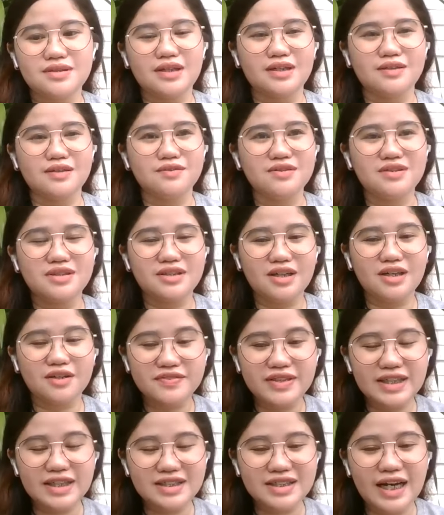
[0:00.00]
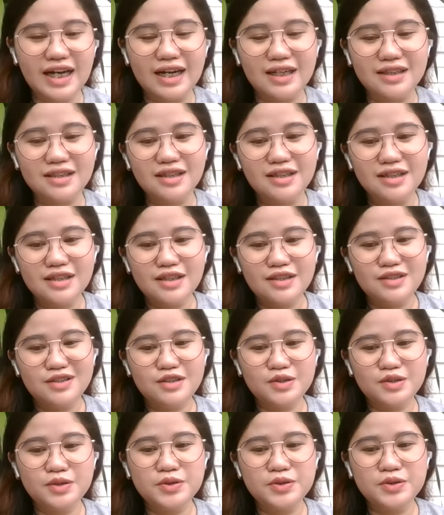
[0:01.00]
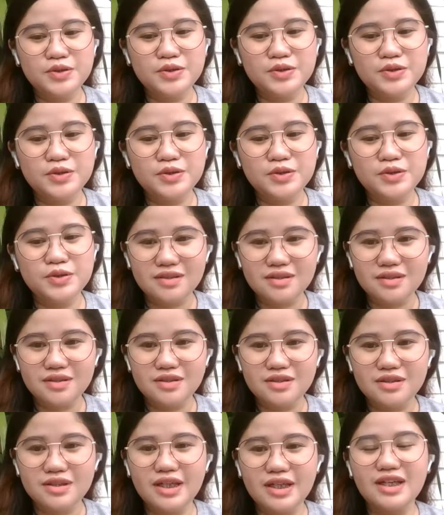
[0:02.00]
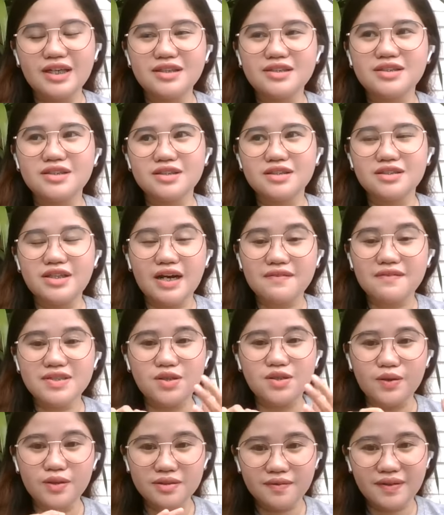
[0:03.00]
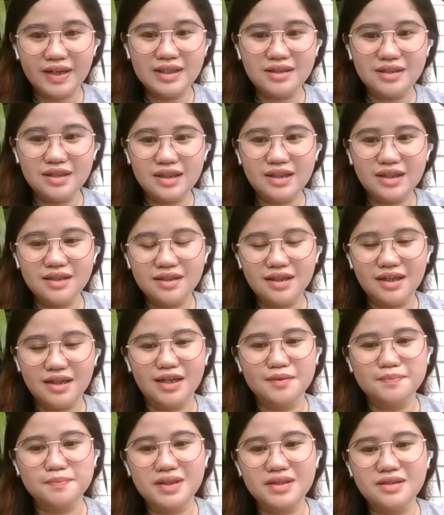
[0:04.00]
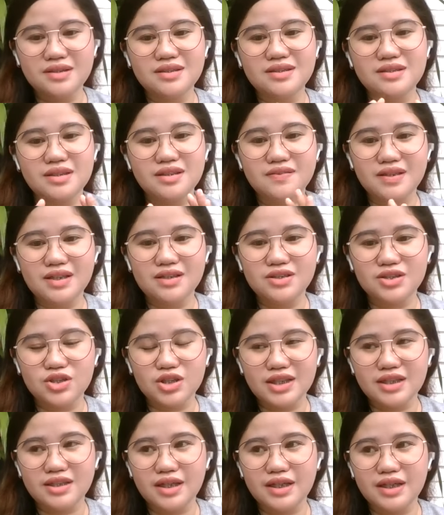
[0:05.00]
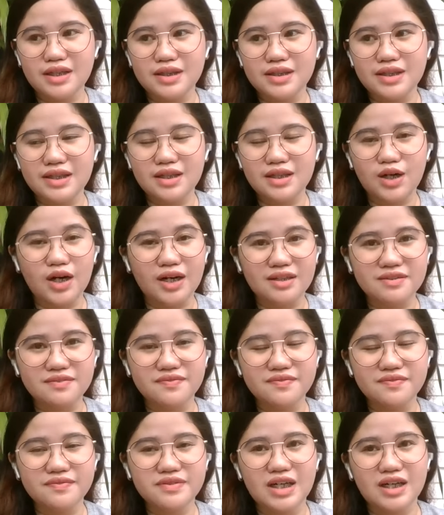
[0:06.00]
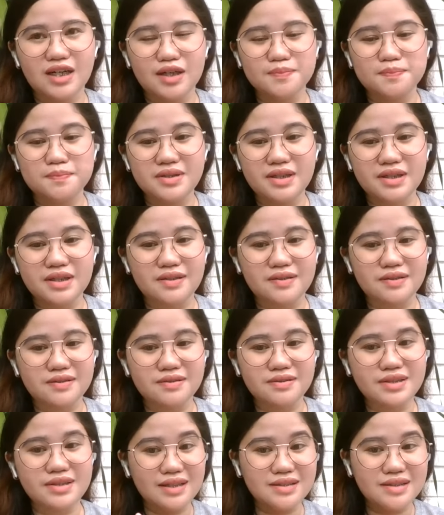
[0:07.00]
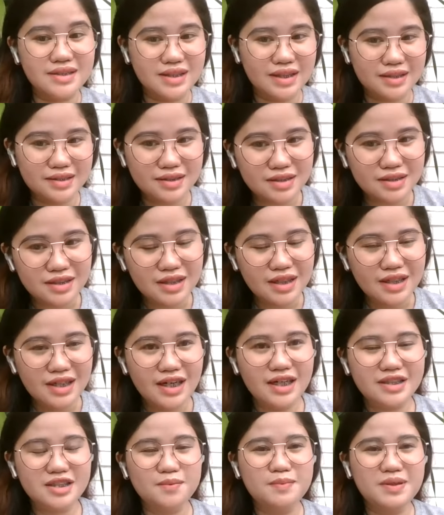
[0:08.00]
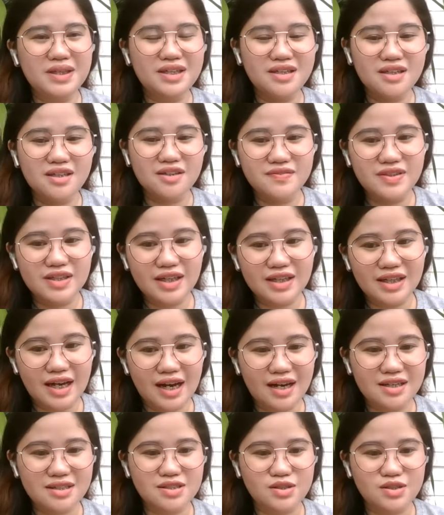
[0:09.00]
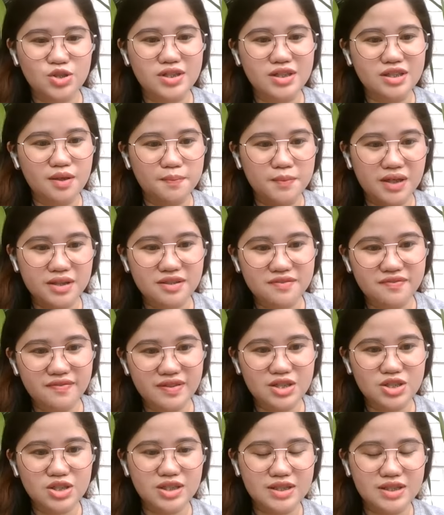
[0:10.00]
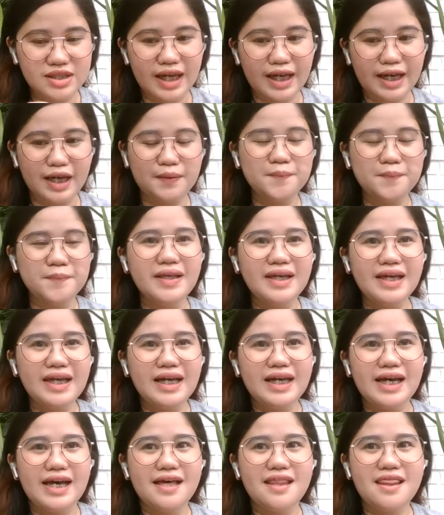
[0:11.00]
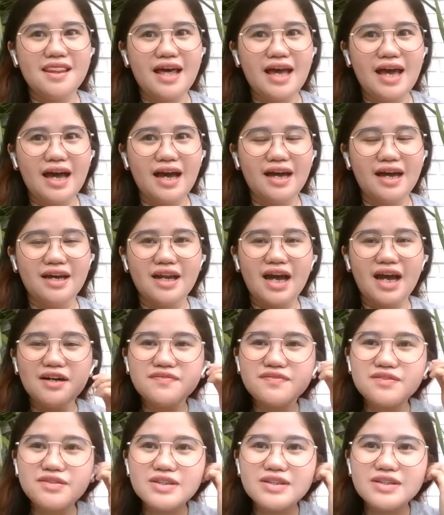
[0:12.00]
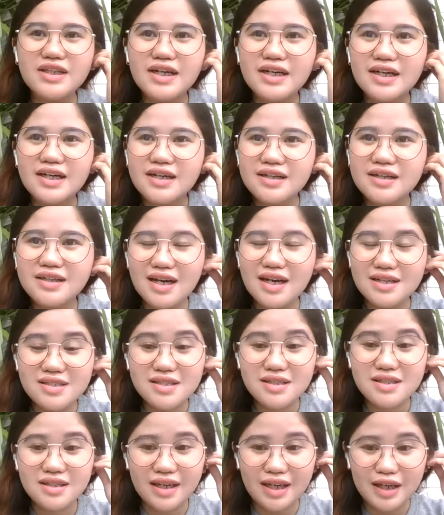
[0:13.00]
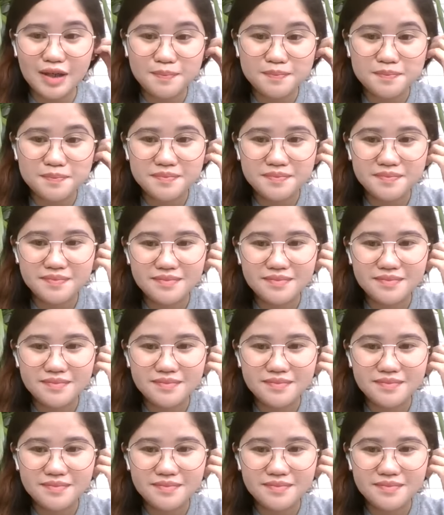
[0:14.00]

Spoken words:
and stuff like that. So there is already an integration of their sizes at the beginning of the class to know what they have. And then after the guessing games,